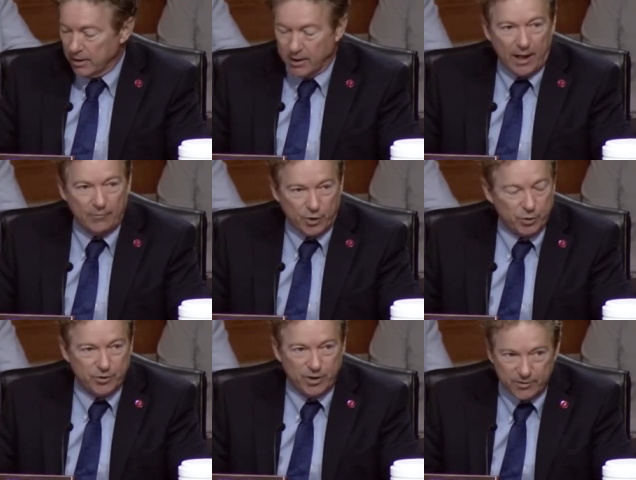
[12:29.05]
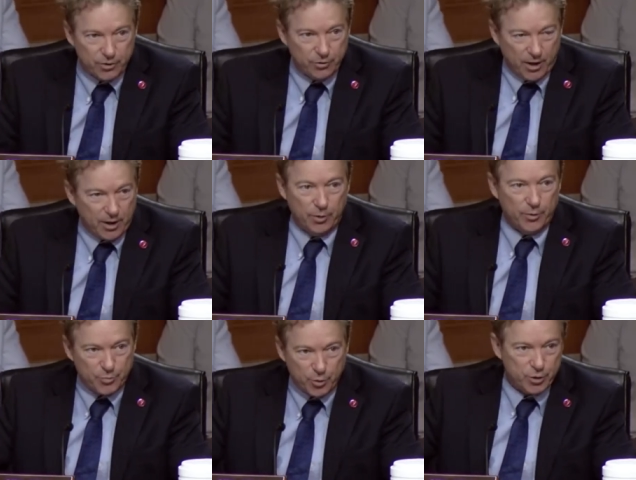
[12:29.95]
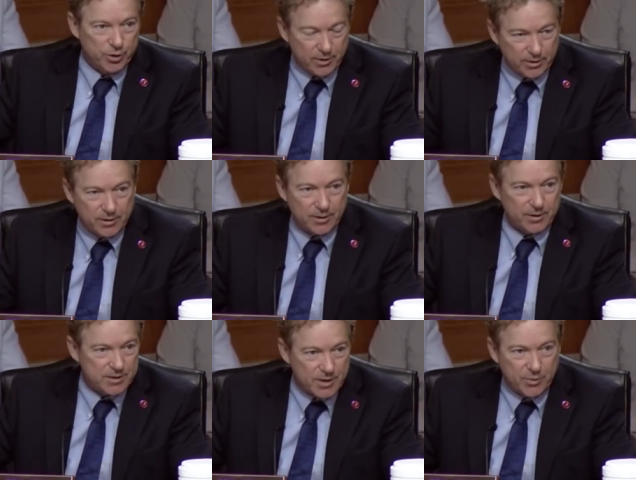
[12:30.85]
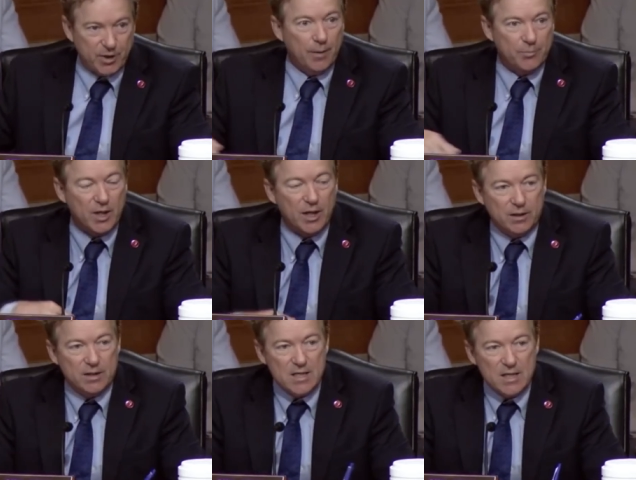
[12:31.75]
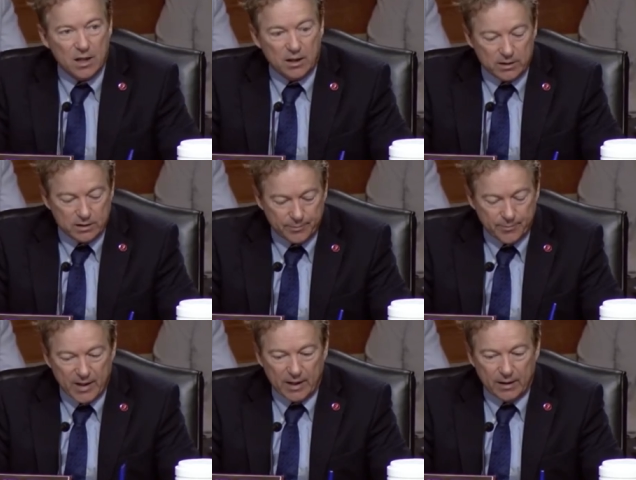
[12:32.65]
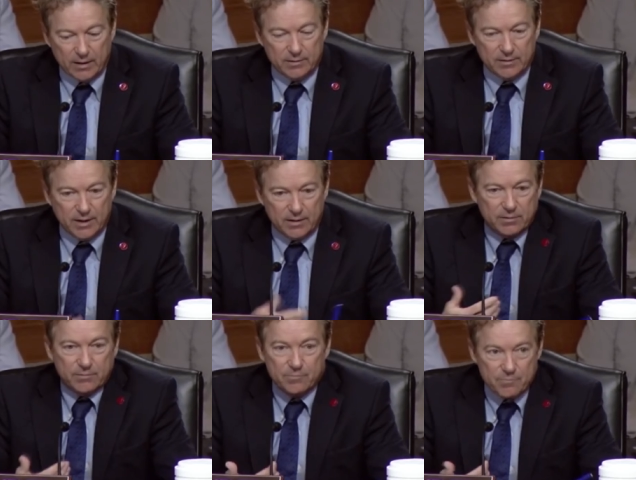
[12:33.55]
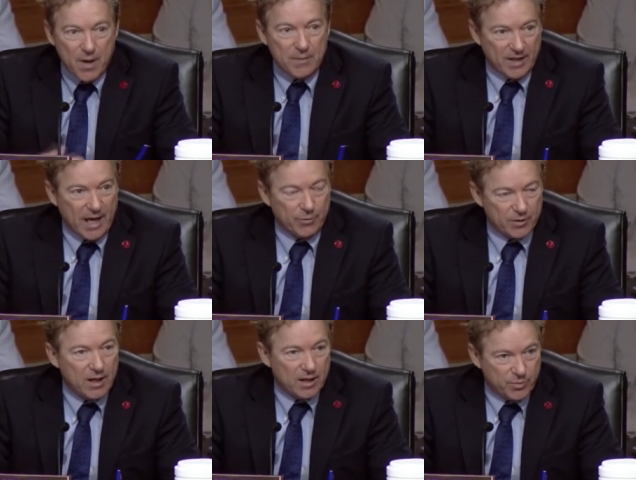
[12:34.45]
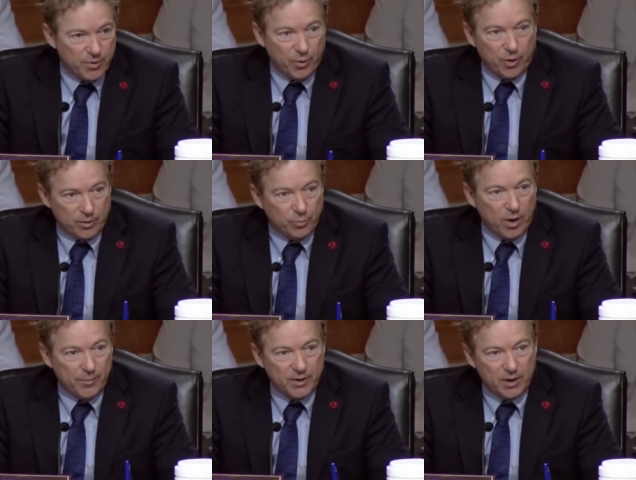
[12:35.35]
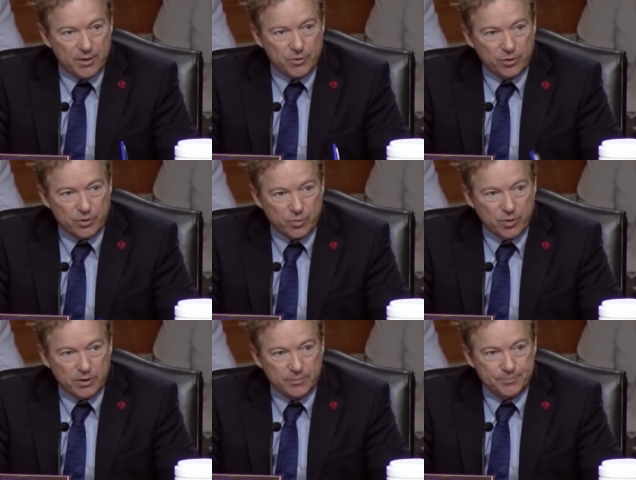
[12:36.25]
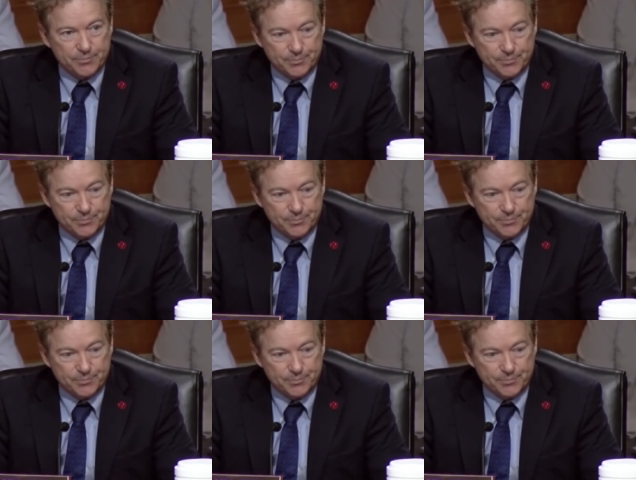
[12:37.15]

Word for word: And I'm guilty of it too, not always pushing to accept the update. Um, and that maybe that has been part of the problem in the last year as well.